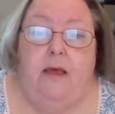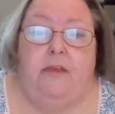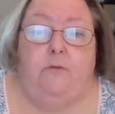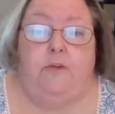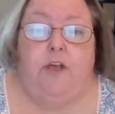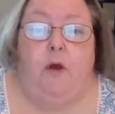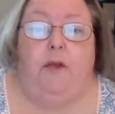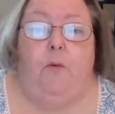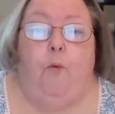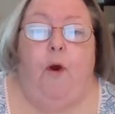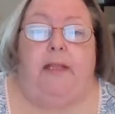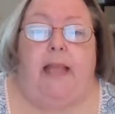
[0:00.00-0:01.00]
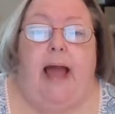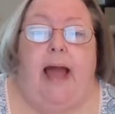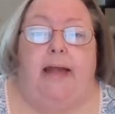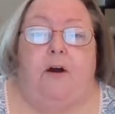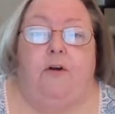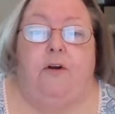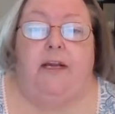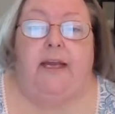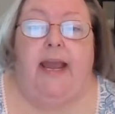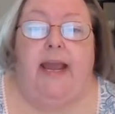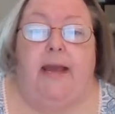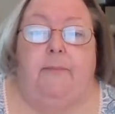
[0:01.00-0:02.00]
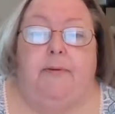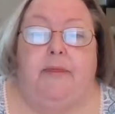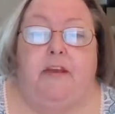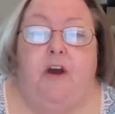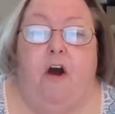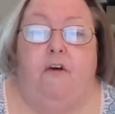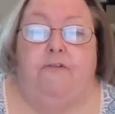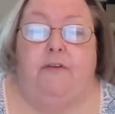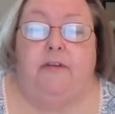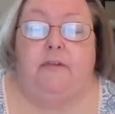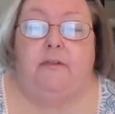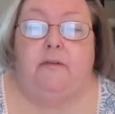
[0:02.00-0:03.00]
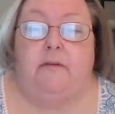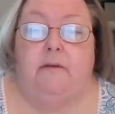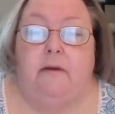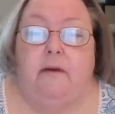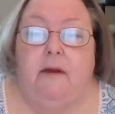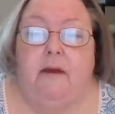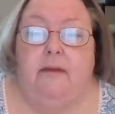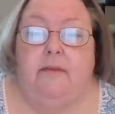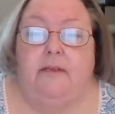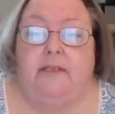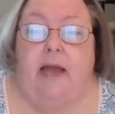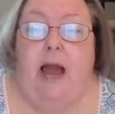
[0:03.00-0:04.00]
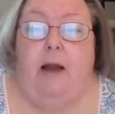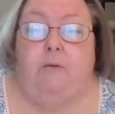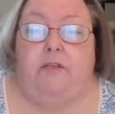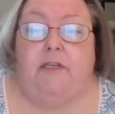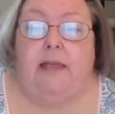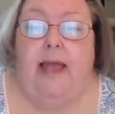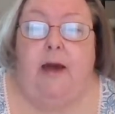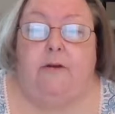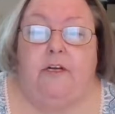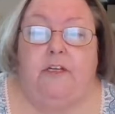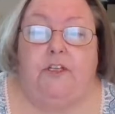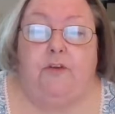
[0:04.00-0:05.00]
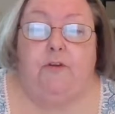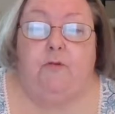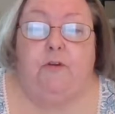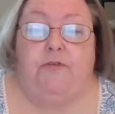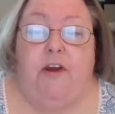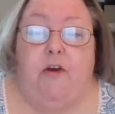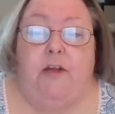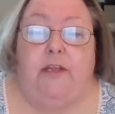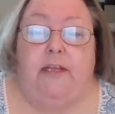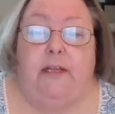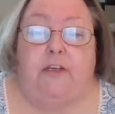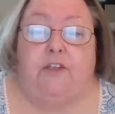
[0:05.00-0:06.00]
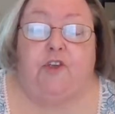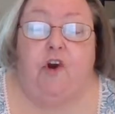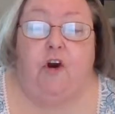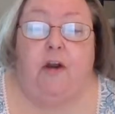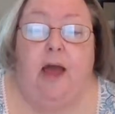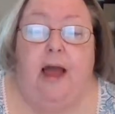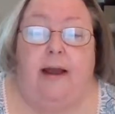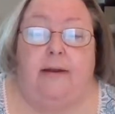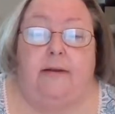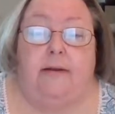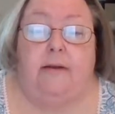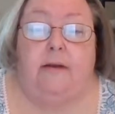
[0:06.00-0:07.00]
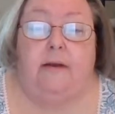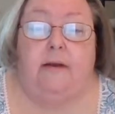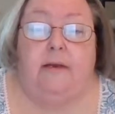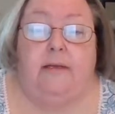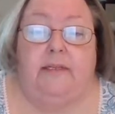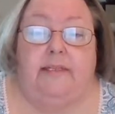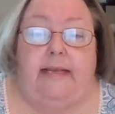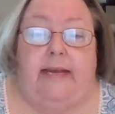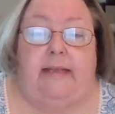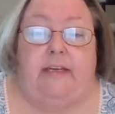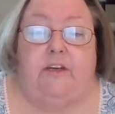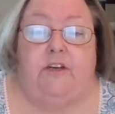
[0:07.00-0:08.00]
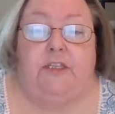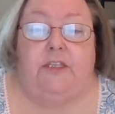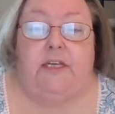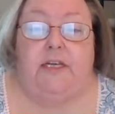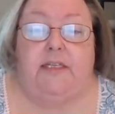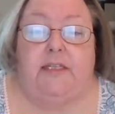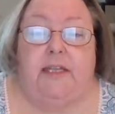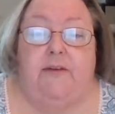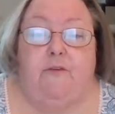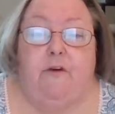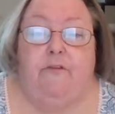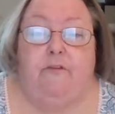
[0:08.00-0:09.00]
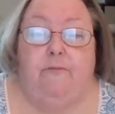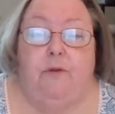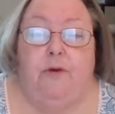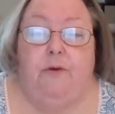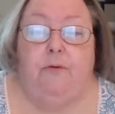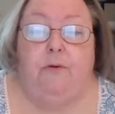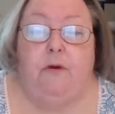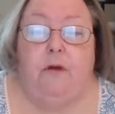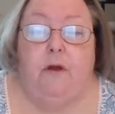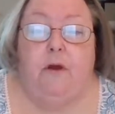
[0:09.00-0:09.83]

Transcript: There was only one light on at camp in the office. The sky was cloudy, so there was very little starlight. Stanley could see a sliver of a moon,